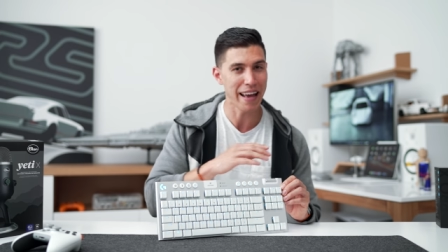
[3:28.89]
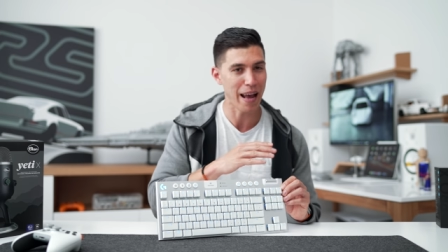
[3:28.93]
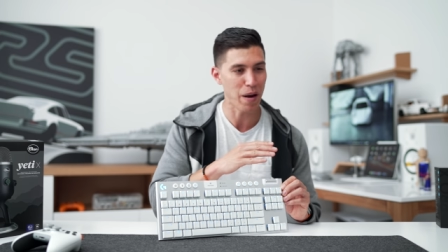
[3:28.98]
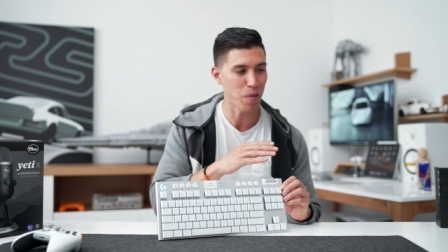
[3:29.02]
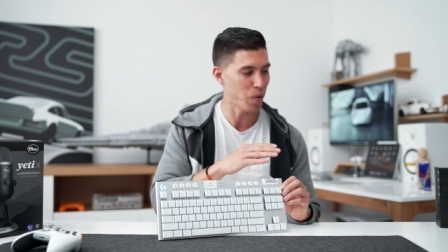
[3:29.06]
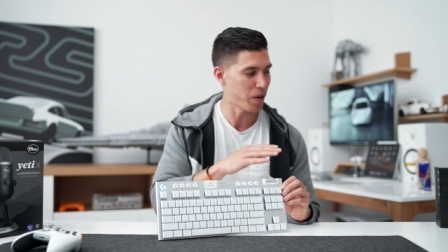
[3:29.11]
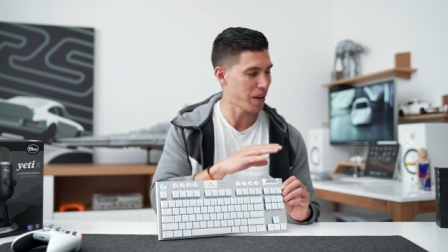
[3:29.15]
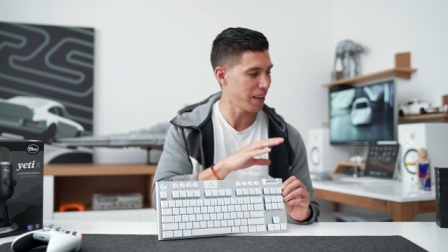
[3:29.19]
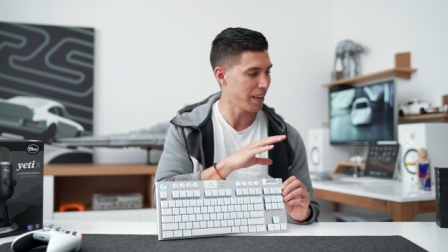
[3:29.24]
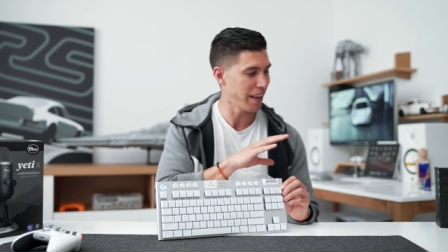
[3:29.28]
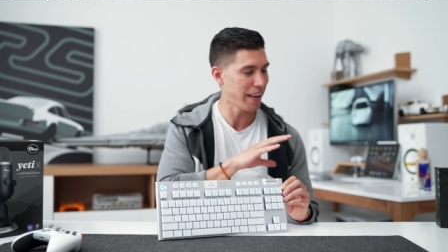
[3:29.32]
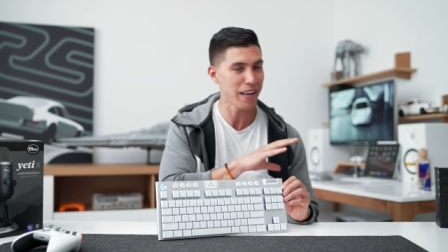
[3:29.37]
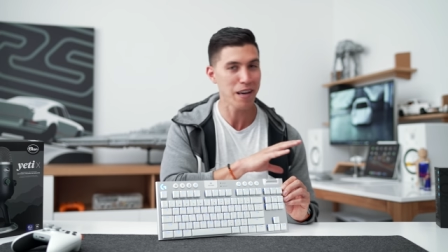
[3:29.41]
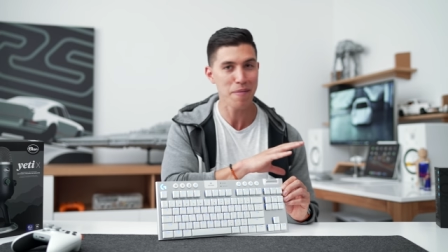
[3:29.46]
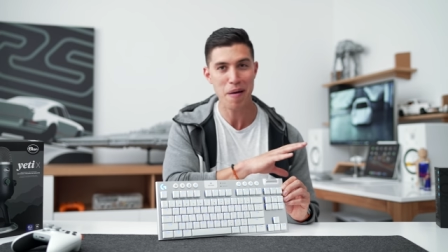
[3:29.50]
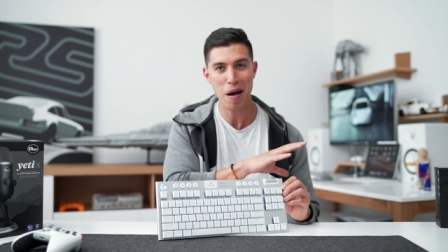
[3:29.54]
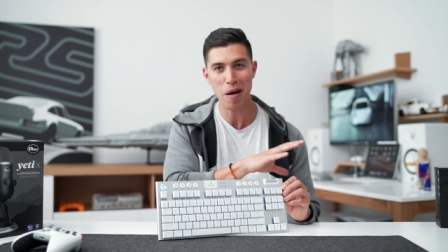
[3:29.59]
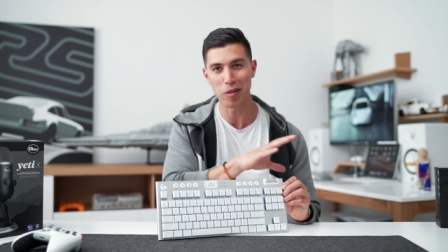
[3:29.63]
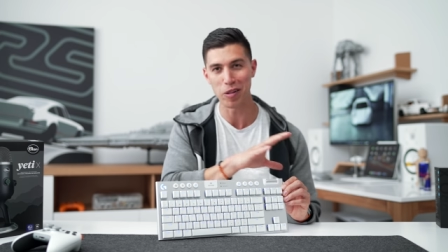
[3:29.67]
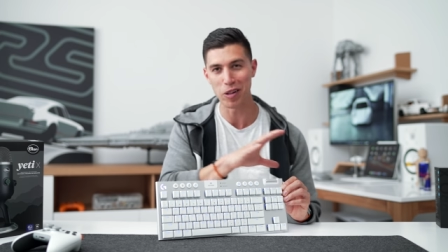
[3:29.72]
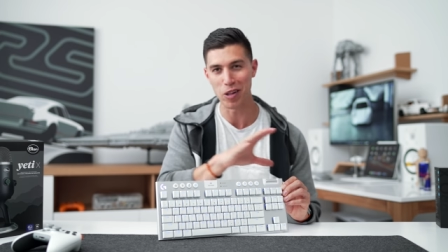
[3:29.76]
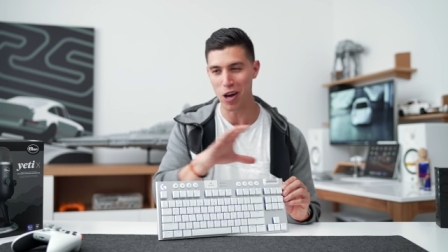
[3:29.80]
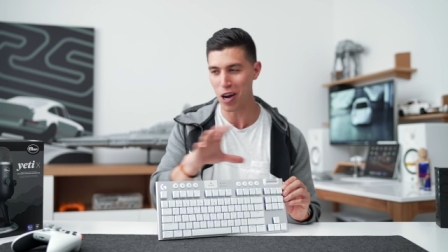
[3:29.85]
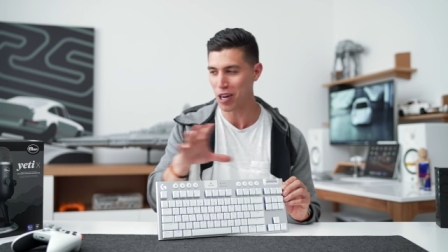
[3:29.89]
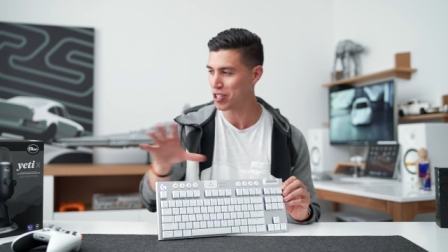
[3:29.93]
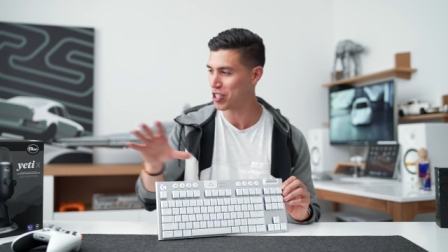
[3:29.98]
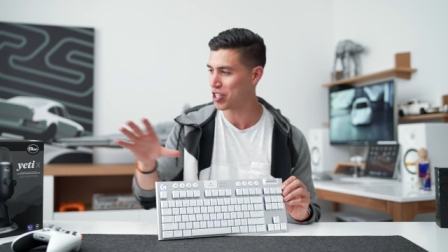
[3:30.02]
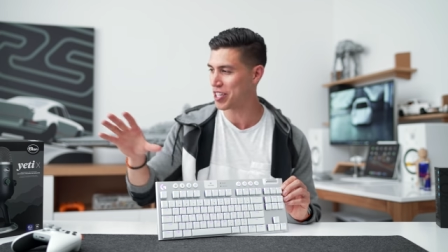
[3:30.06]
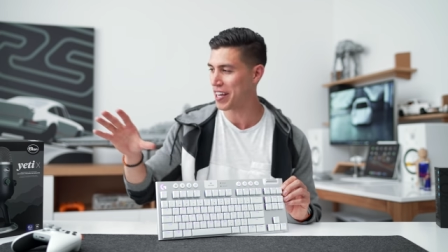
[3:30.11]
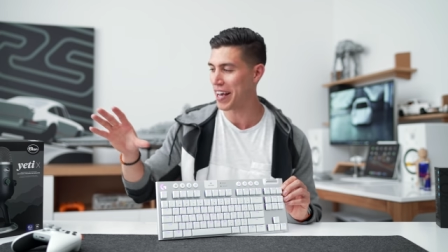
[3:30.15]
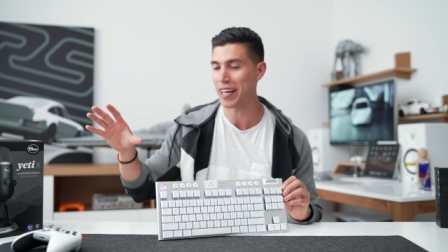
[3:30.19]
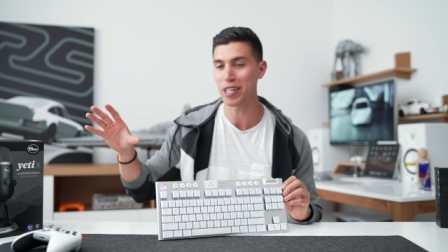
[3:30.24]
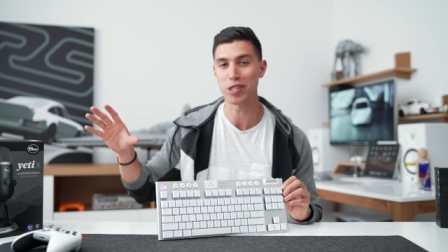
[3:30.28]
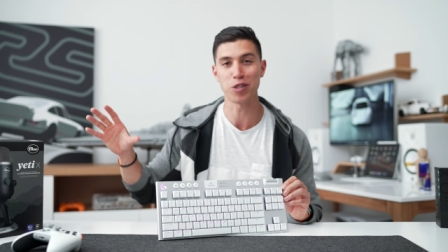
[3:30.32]
and what I like about
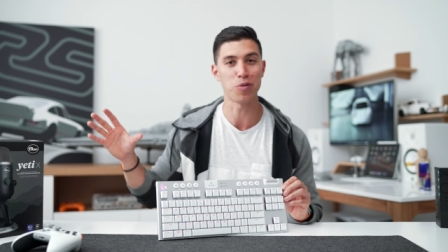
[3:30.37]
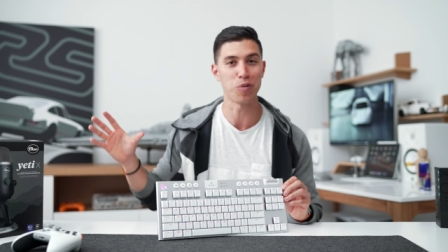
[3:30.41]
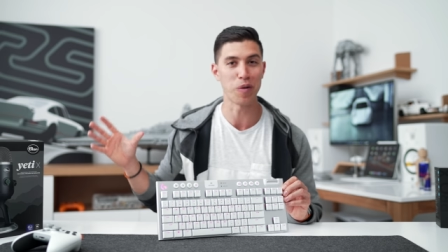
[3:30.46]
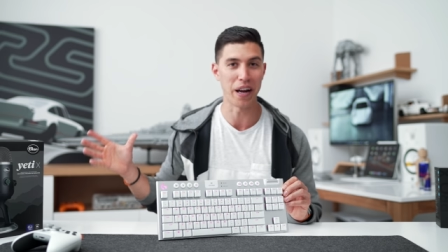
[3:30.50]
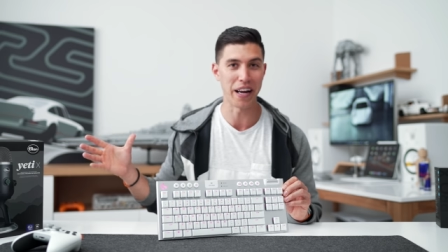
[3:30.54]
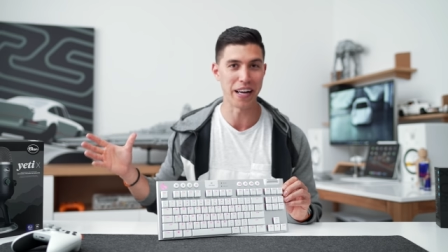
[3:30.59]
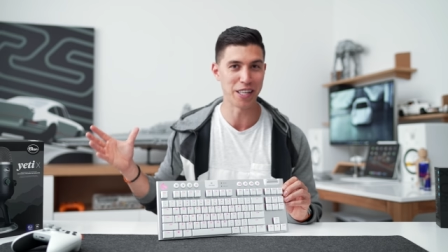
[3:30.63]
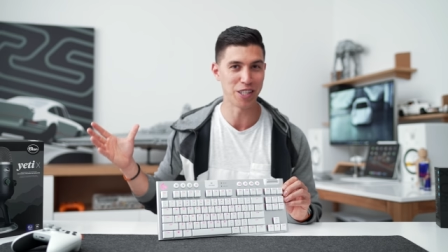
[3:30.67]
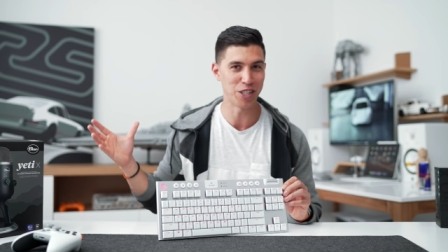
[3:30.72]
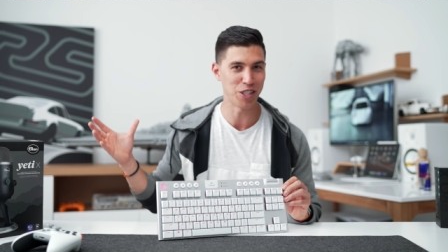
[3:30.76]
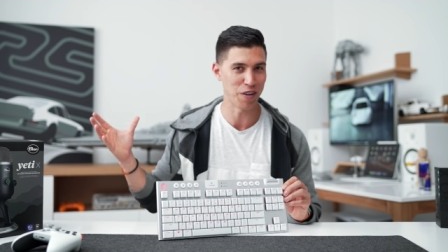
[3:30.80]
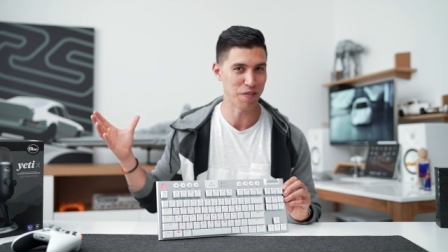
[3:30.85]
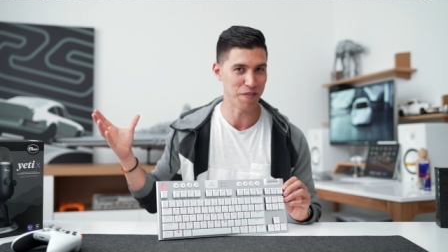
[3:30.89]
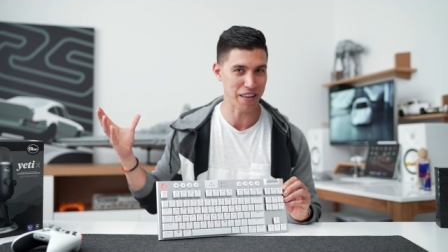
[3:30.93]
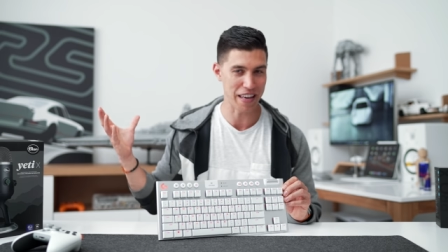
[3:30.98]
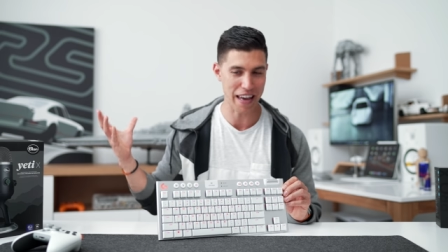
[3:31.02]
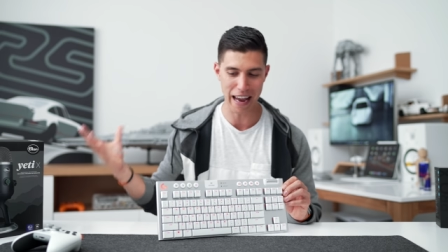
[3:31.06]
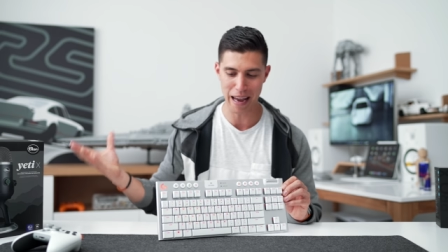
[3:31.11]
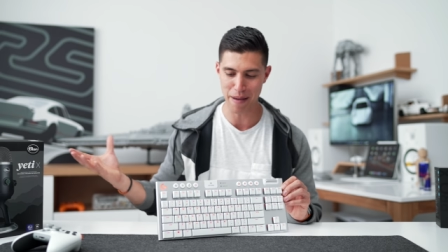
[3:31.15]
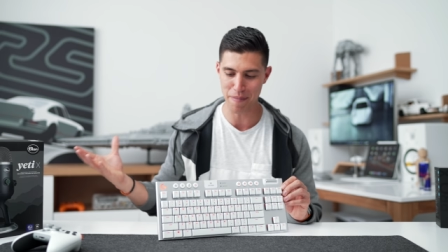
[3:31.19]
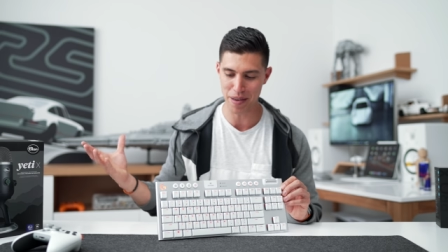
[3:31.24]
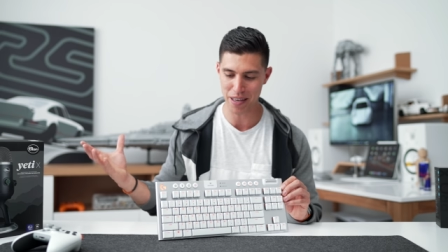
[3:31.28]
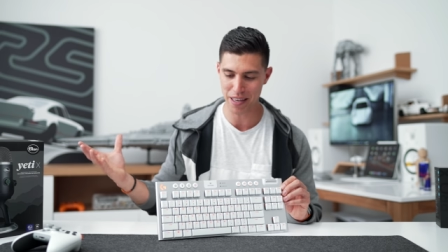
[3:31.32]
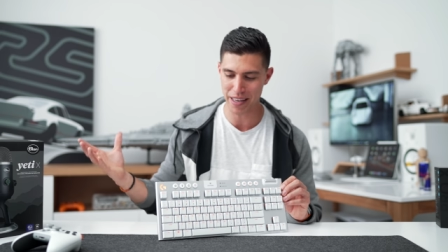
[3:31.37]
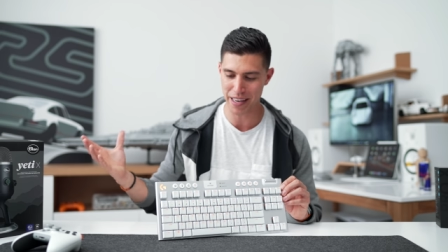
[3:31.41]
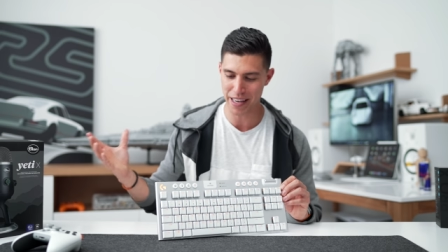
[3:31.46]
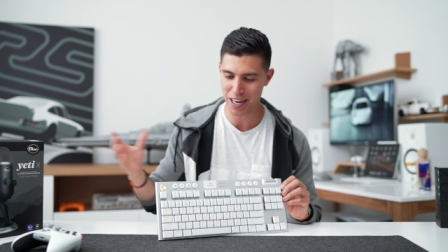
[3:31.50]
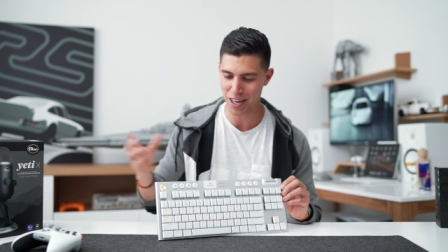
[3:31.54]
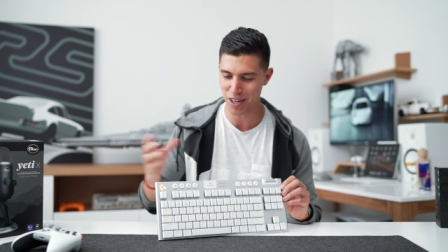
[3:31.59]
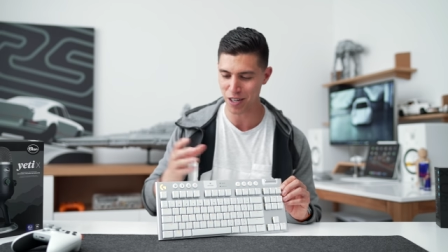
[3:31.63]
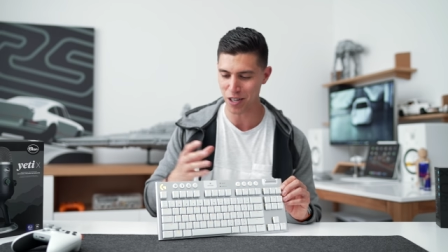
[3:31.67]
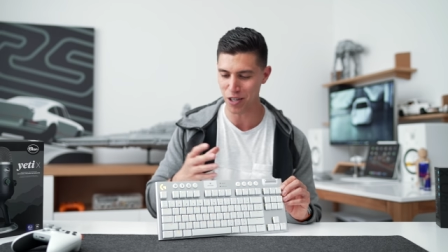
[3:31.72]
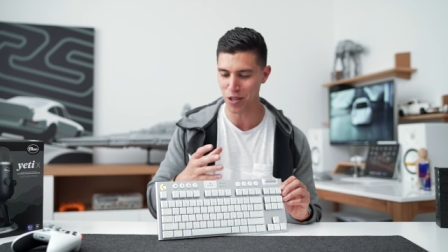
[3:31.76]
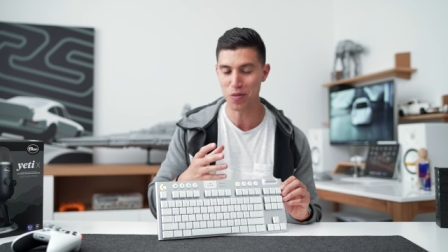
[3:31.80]
Logitech's range of gaming
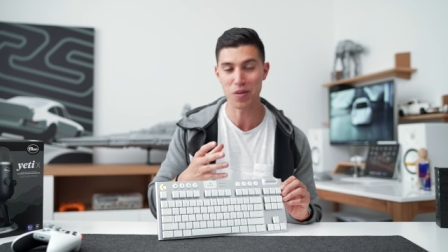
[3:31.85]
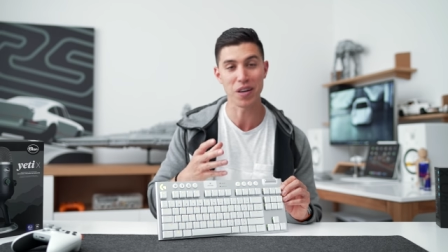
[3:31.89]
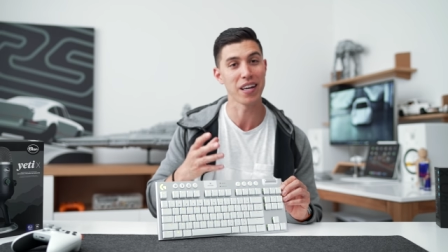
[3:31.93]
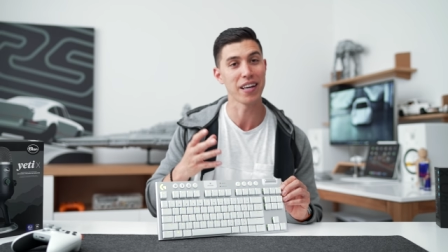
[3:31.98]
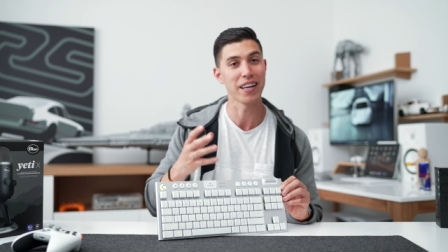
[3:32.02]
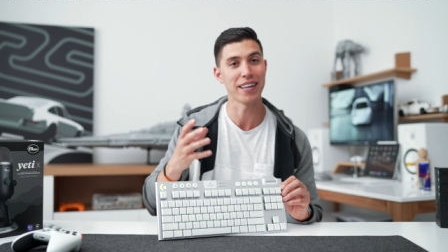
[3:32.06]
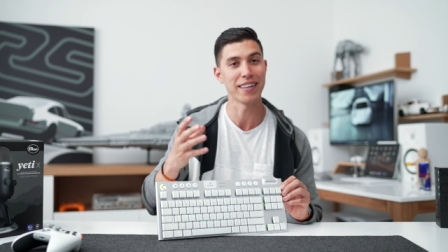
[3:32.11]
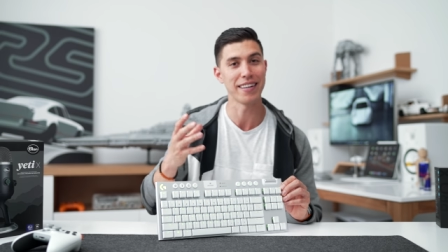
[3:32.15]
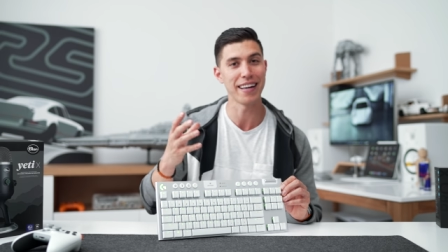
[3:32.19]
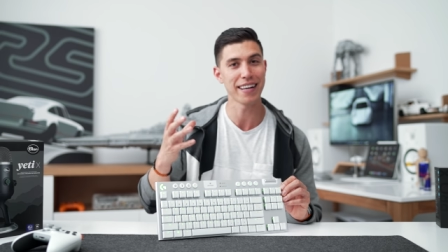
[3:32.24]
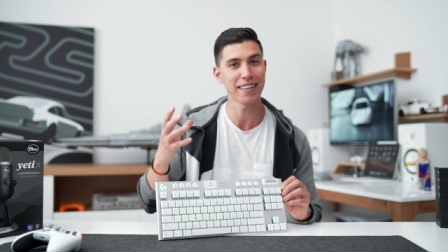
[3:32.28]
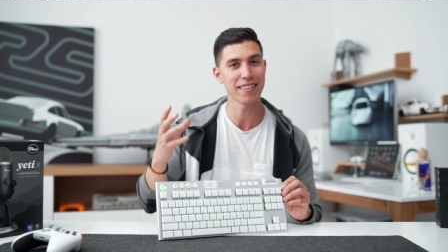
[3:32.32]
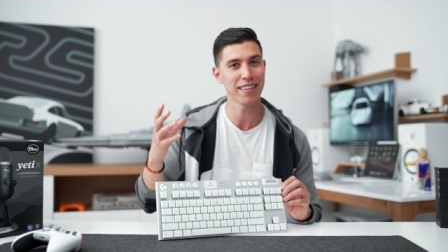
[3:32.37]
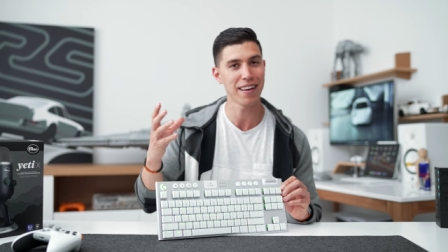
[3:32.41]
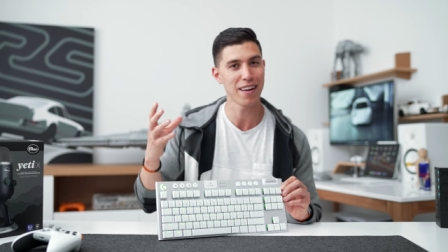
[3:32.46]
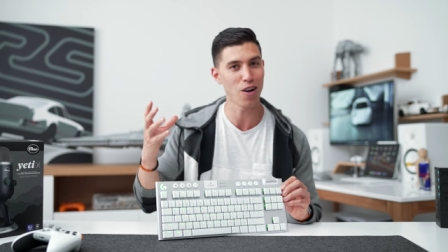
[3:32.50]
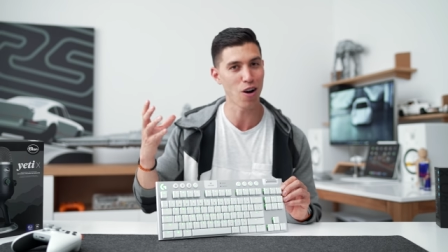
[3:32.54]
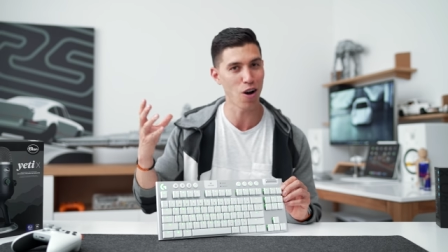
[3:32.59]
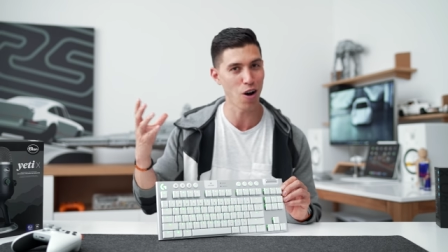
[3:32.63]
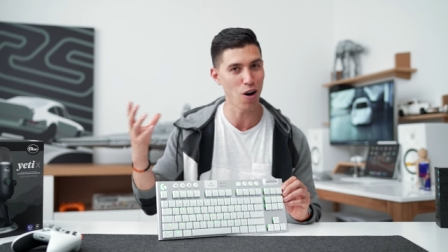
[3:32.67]
gear, you can connect that